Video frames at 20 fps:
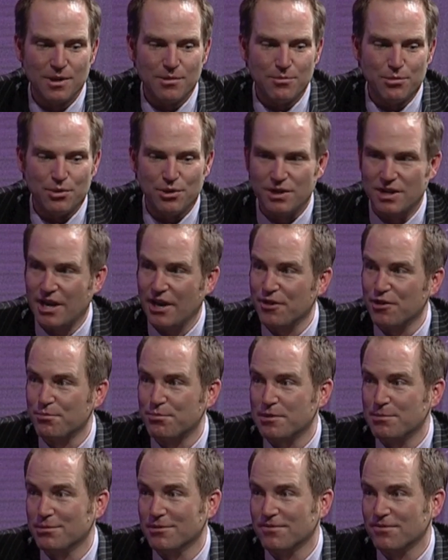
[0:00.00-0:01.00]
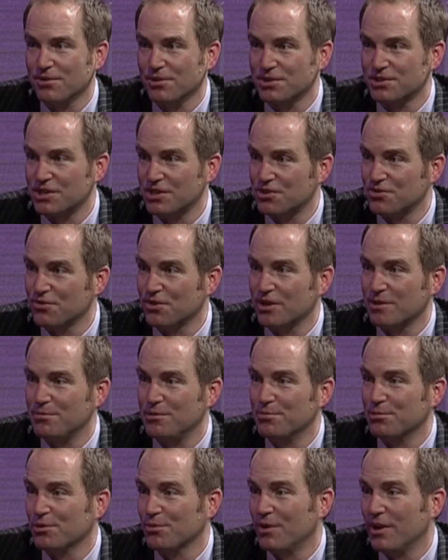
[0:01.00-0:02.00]
putting other people first and treating
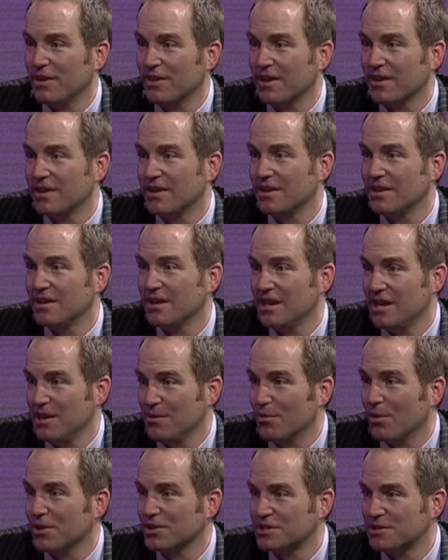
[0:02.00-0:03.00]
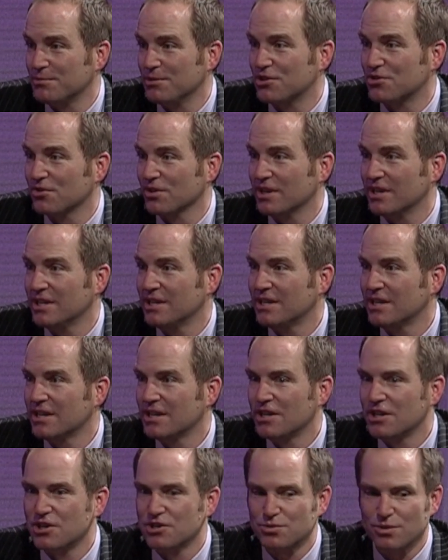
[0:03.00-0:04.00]
people the way that he wants to be treated.
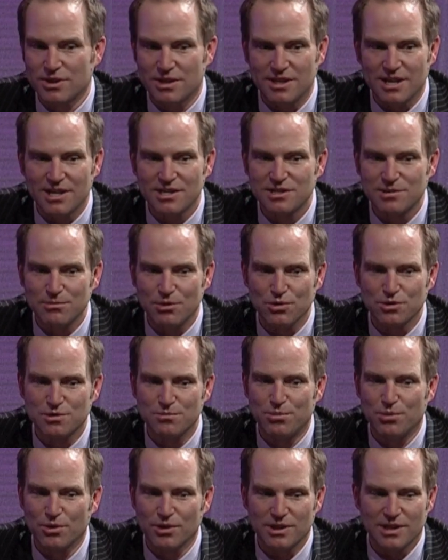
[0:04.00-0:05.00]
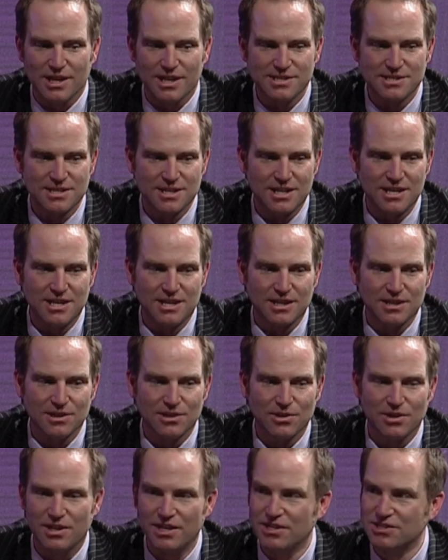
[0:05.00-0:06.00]
So I think that's the most important lesson that he can
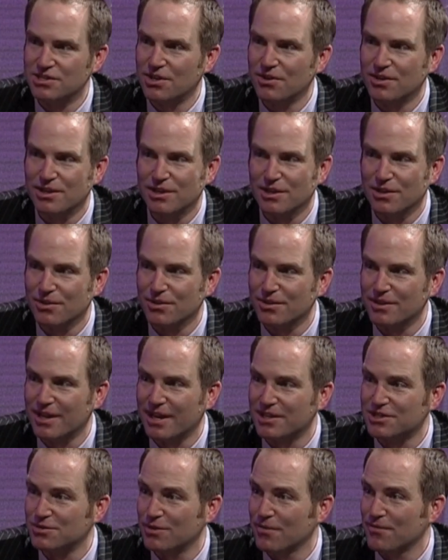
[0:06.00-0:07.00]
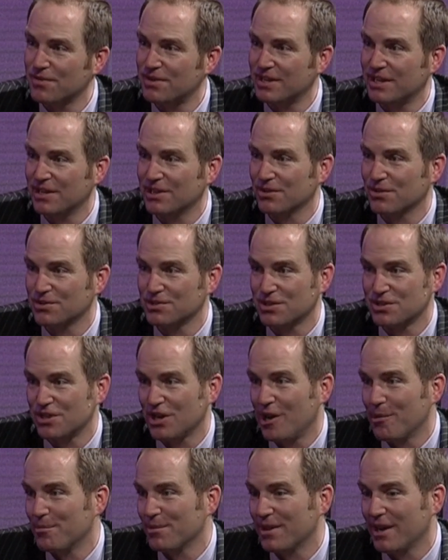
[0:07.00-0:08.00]
learn, and he's already learned that. So everything he learns on
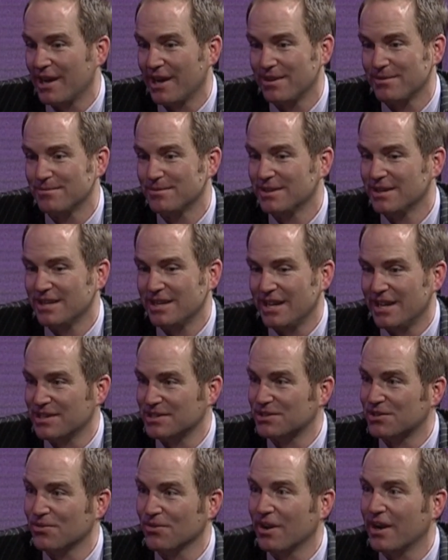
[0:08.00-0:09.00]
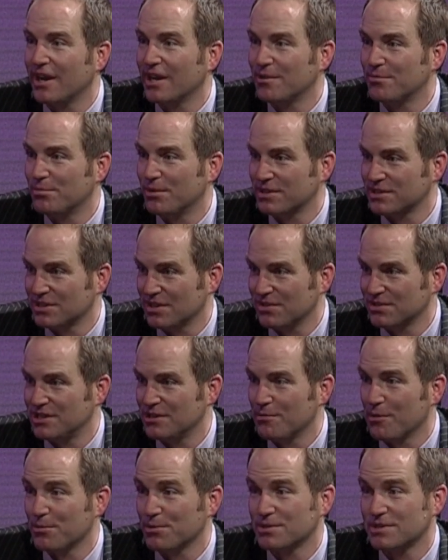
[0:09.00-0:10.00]
top of that is great, but as long as he
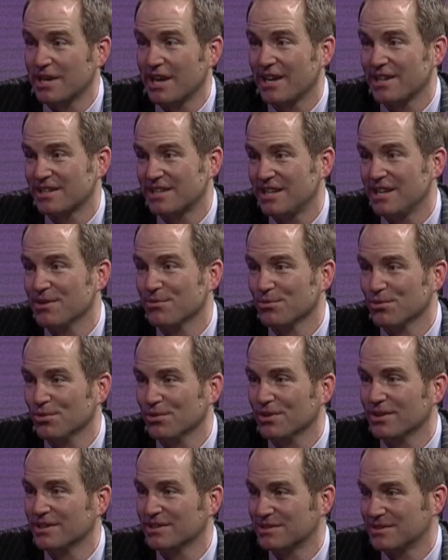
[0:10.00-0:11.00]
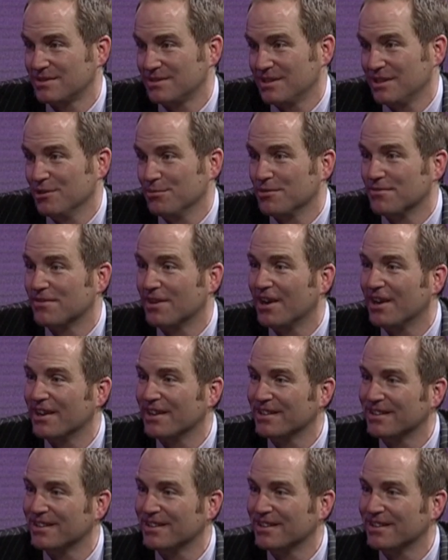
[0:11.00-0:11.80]
remembers that key rule, he'll be fine.